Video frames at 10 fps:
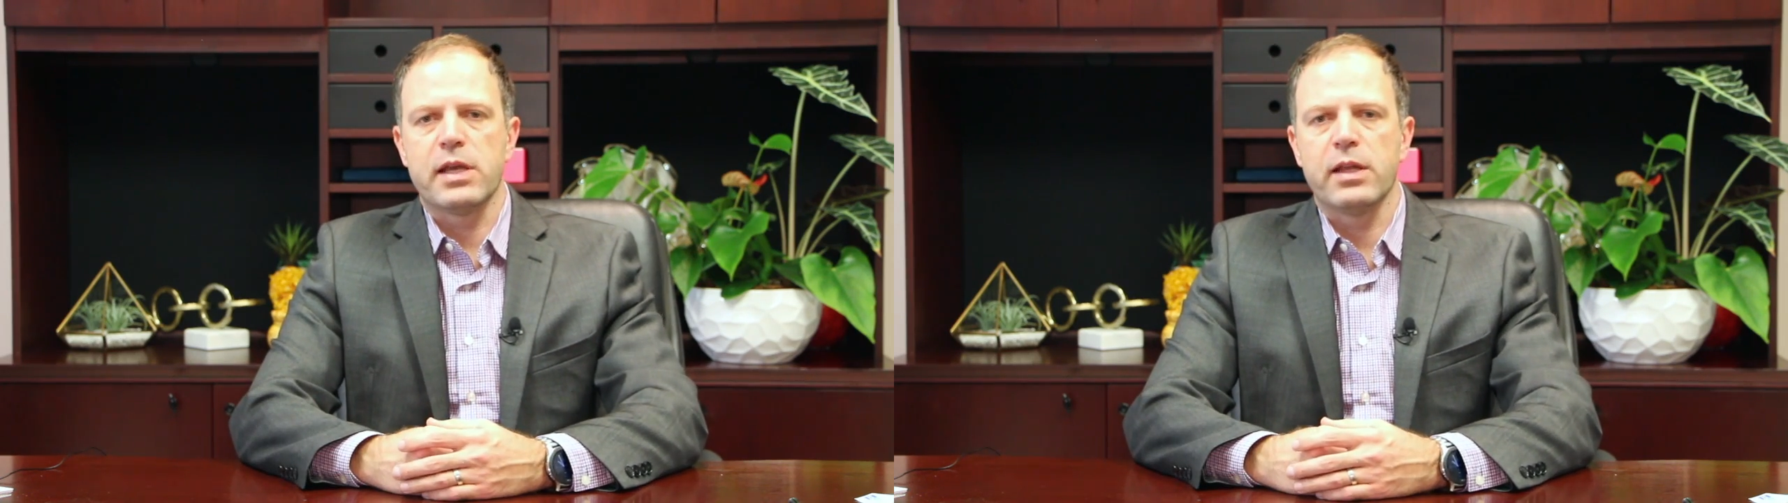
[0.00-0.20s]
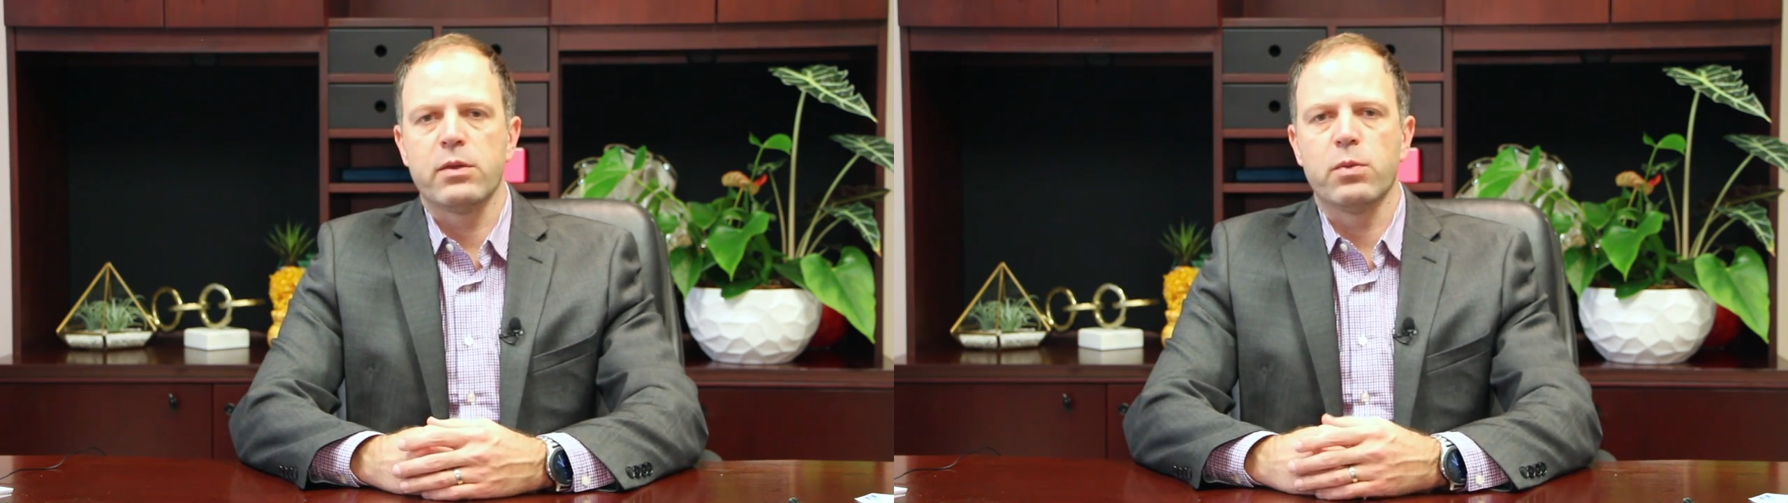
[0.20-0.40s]

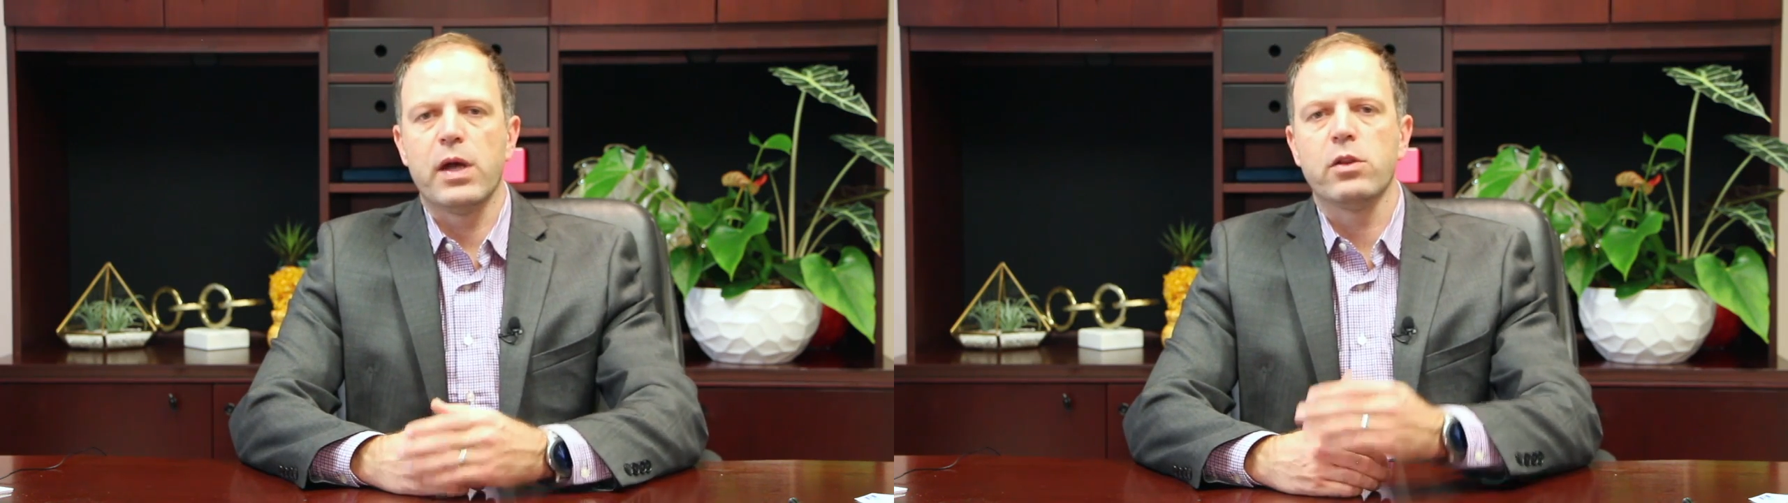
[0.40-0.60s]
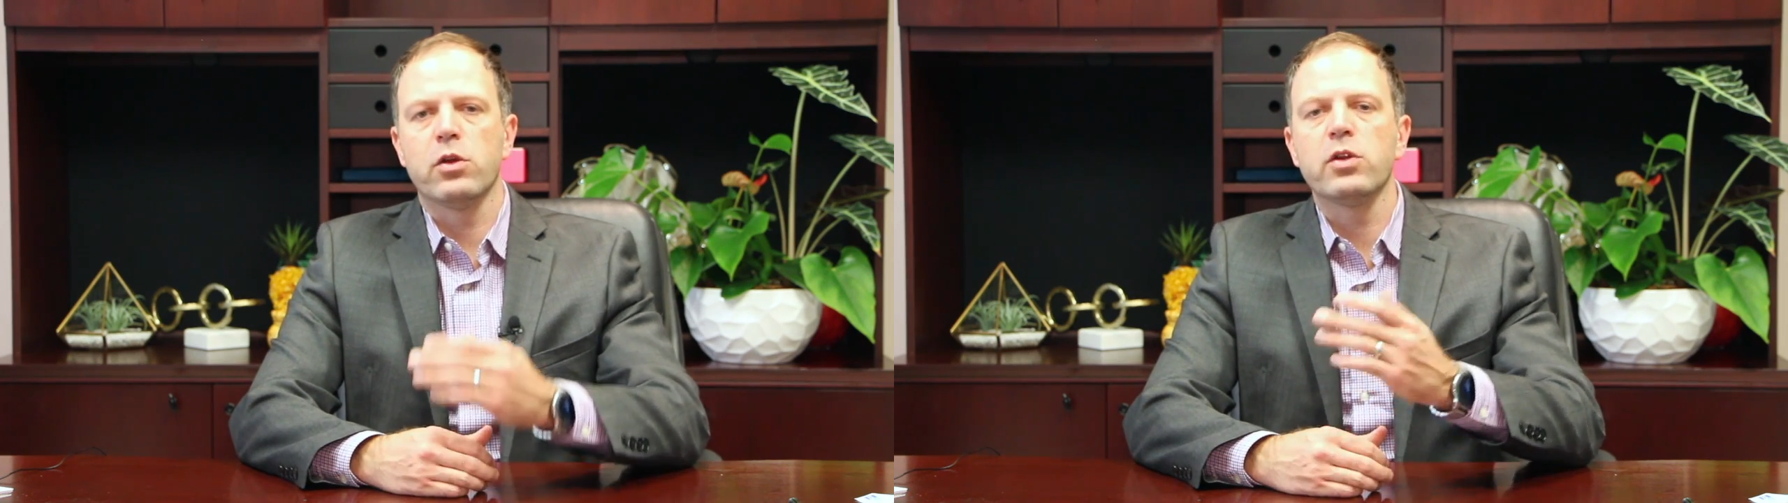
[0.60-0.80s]
And
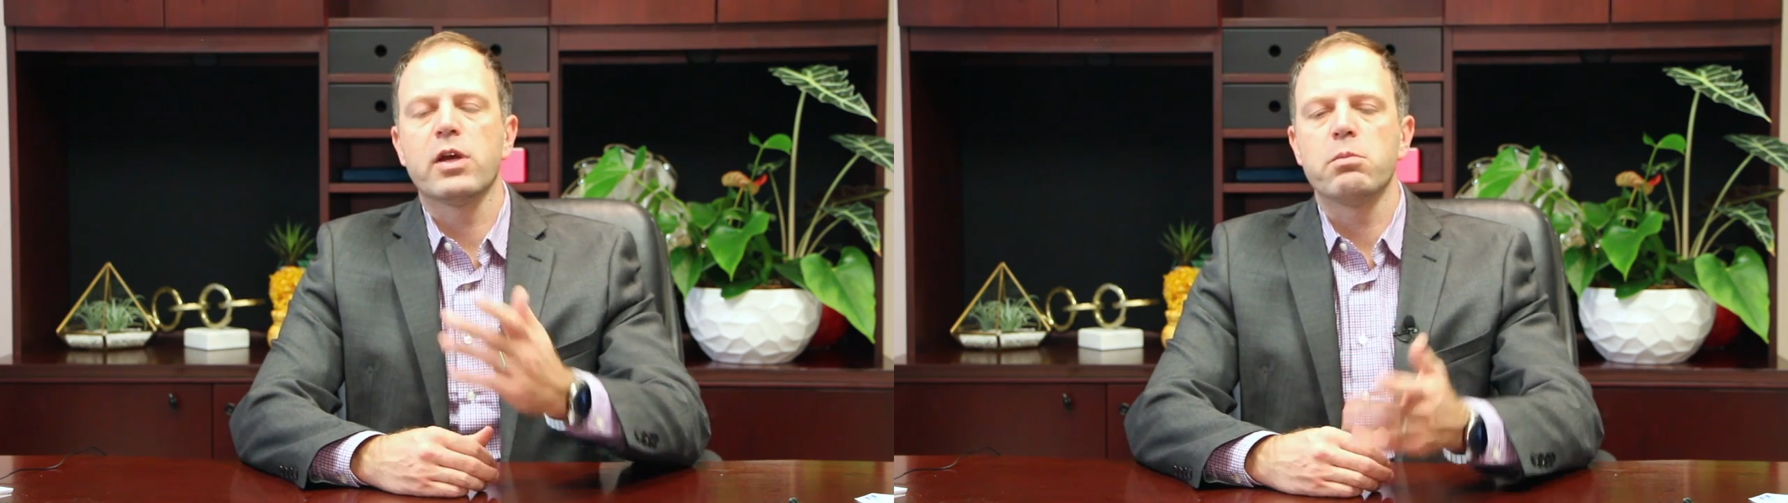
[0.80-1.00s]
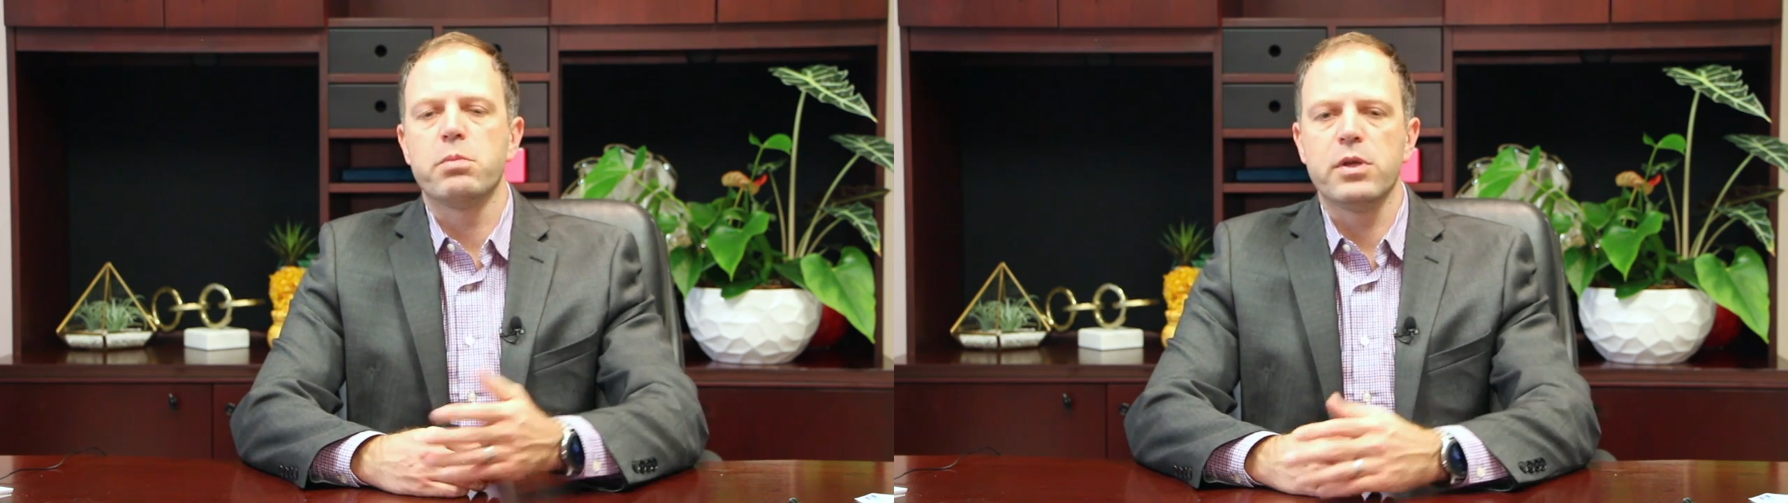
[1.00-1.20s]
while
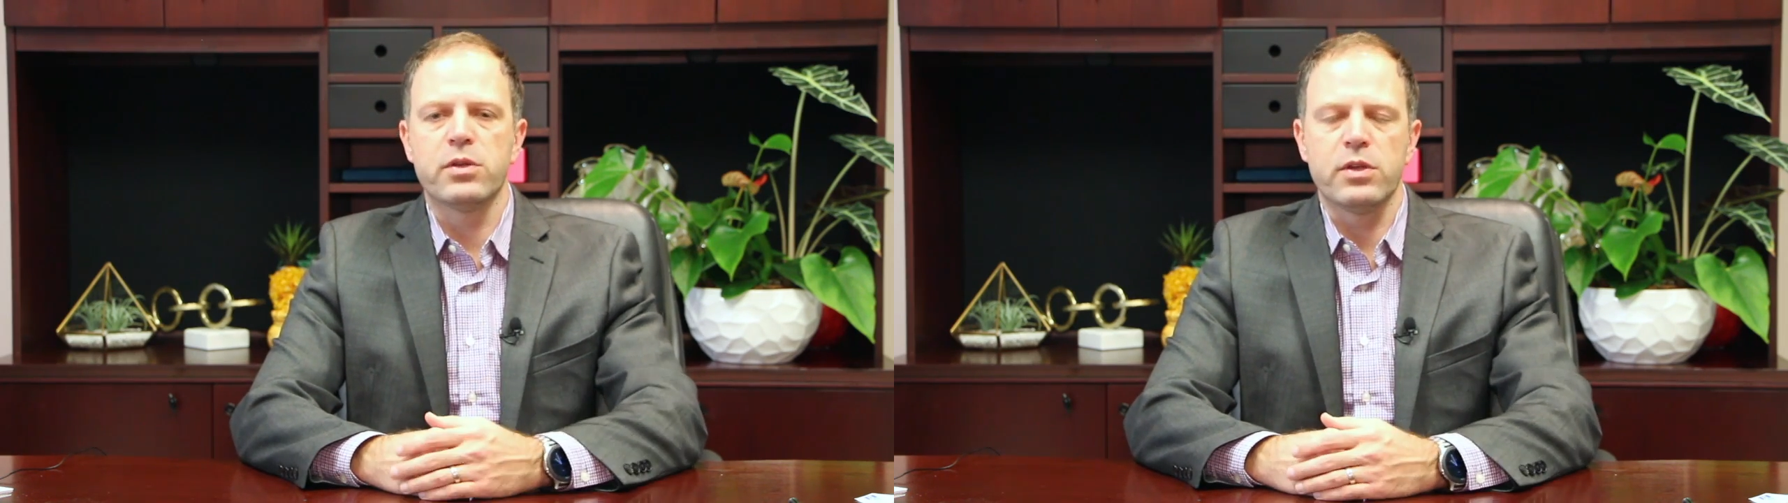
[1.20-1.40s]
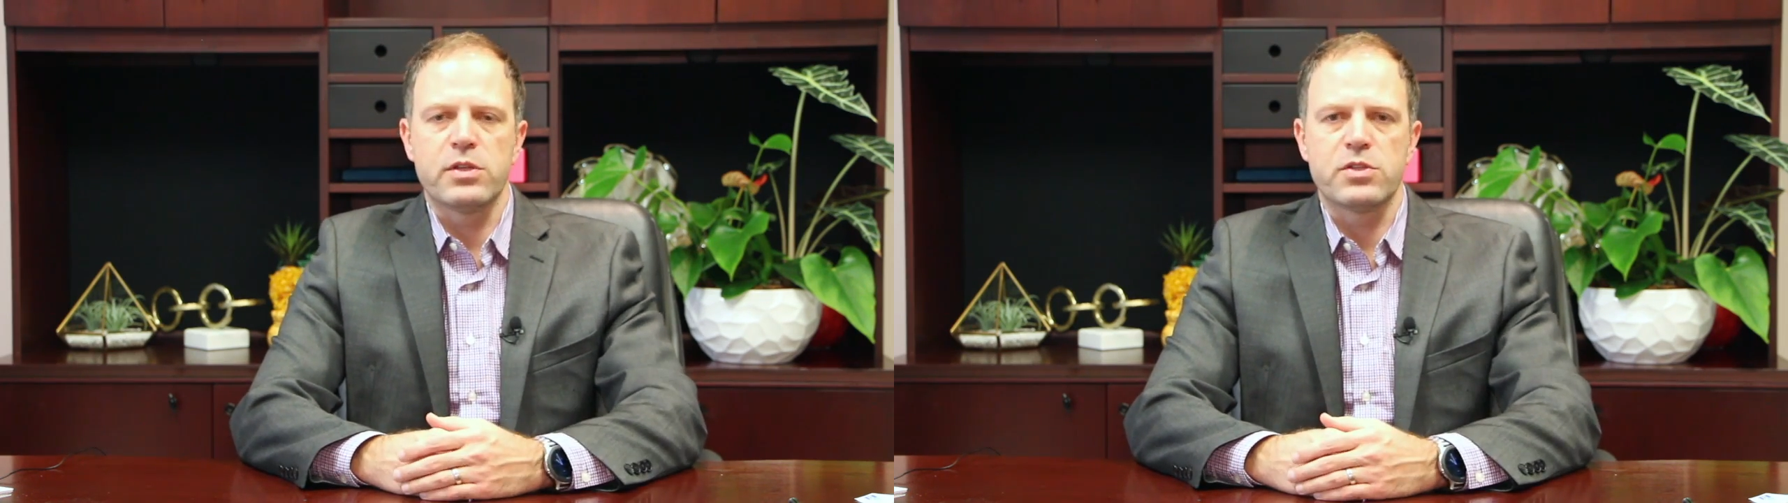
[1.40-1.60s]

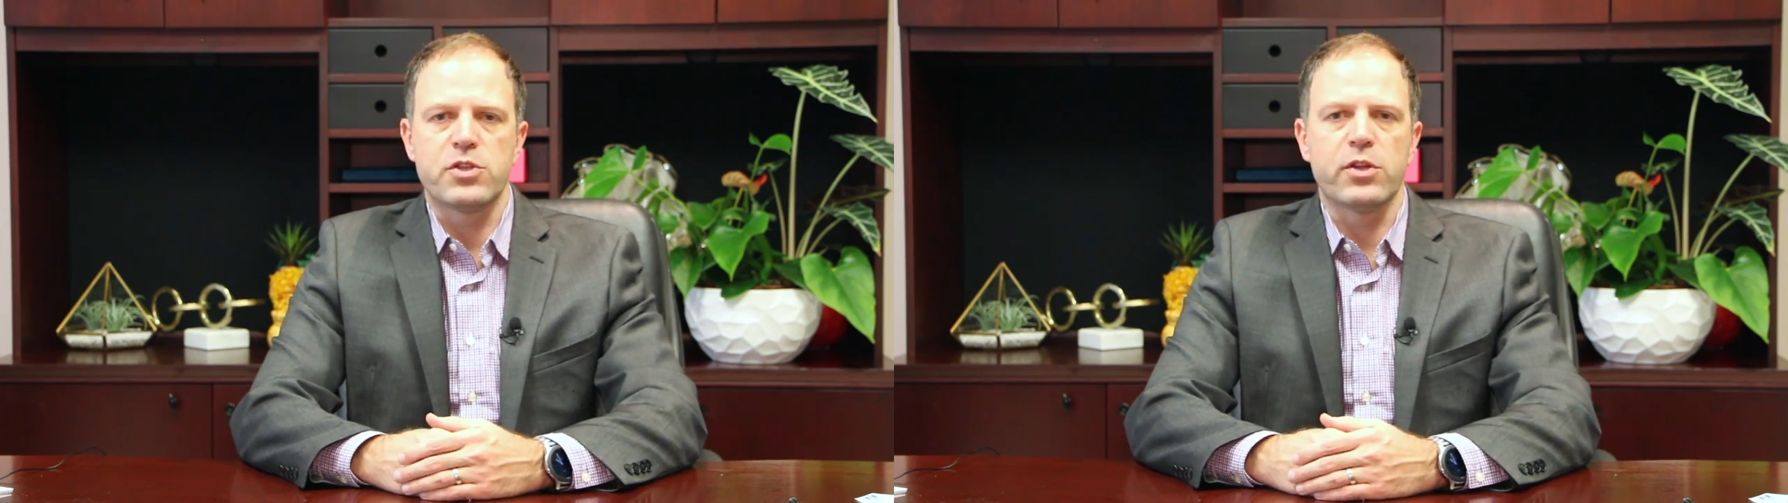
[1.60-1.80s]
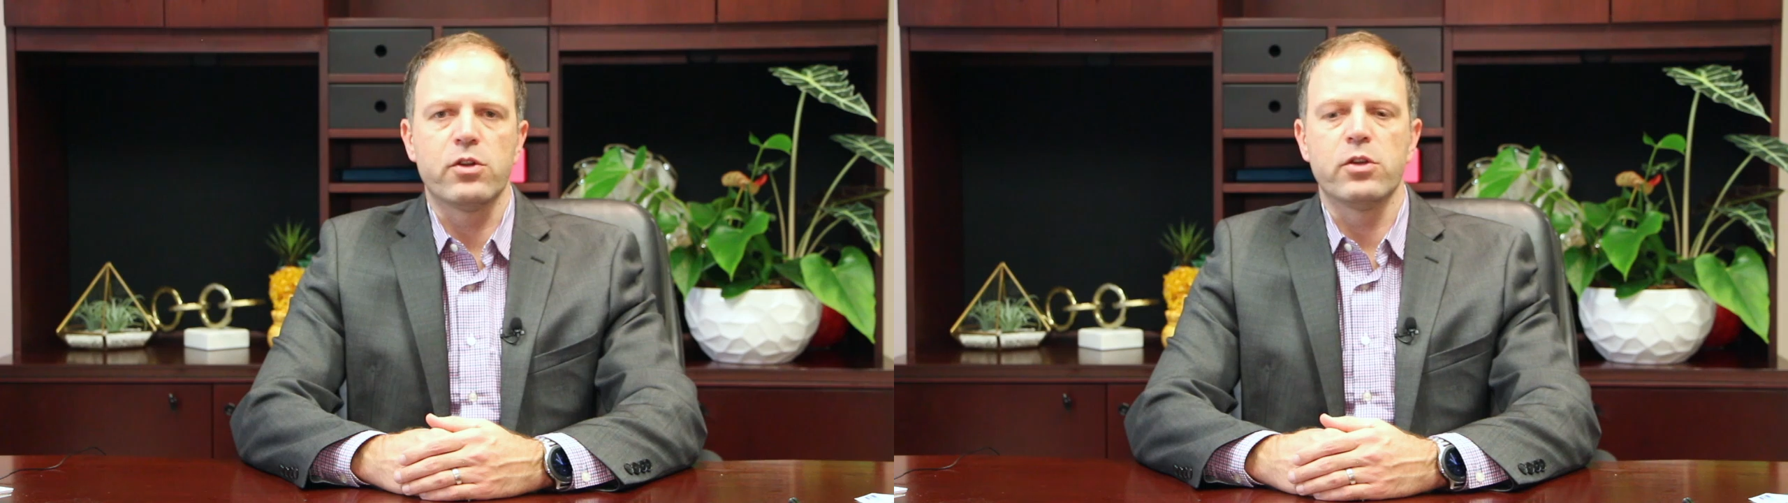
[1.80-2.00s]
non-compete is
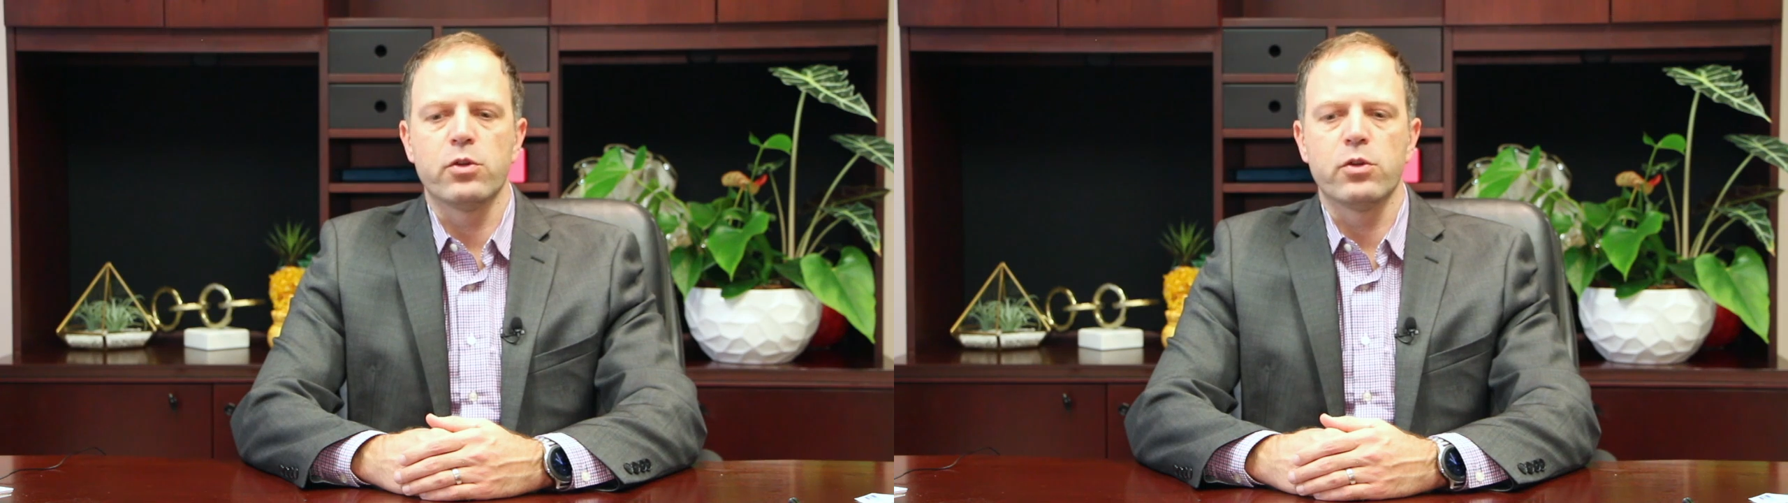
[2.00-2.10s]
generally